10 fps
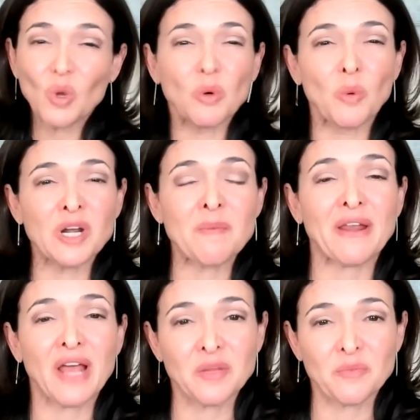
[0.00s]
We're worried
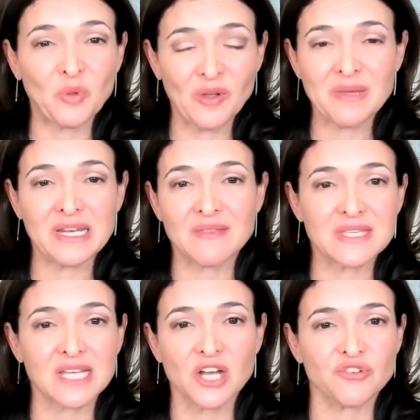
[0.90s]
about unemployment in
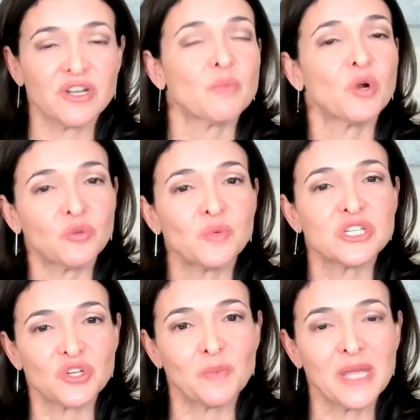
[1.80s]
this country and world. We
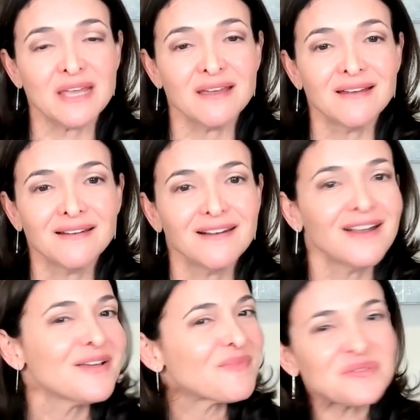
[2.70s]
should be.
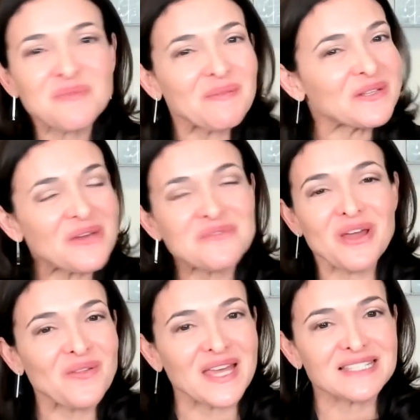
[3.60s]
Most people don't
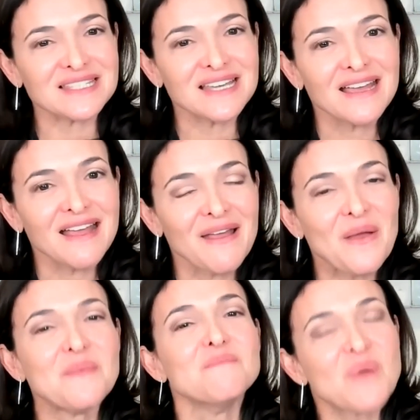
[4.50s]
know this.
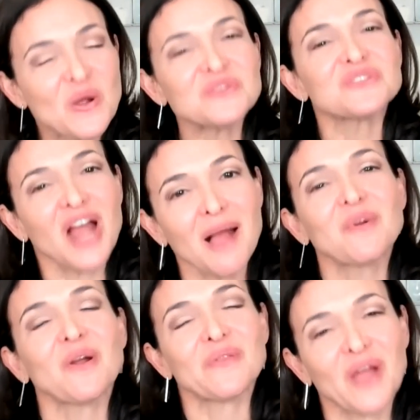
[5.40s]
Most
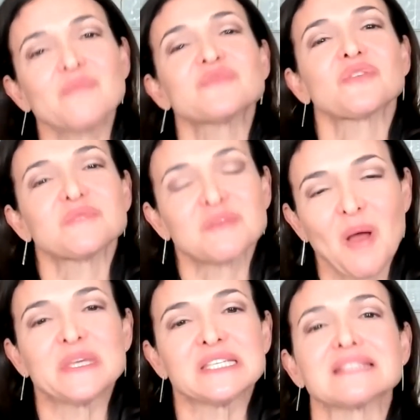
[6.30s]
job growth comes from
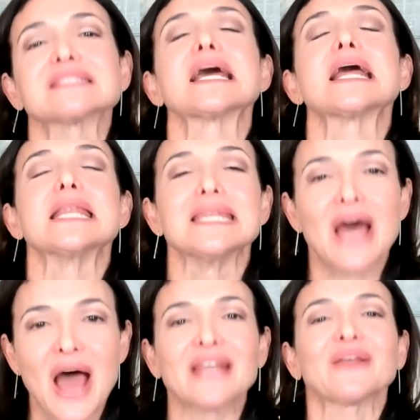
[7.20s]
small business,
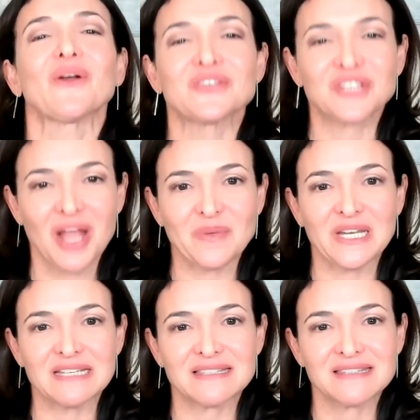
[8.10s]
not large
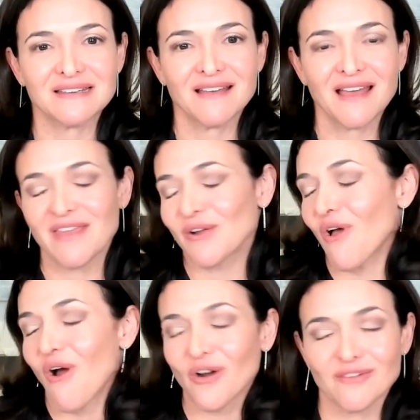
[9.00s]
companies, and they are
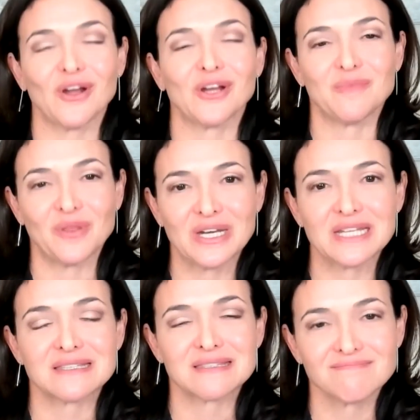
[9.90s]
the heart of our
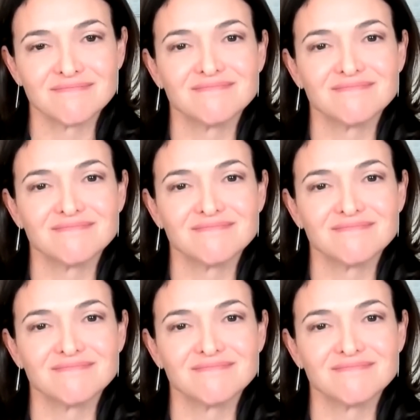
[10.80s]
communities.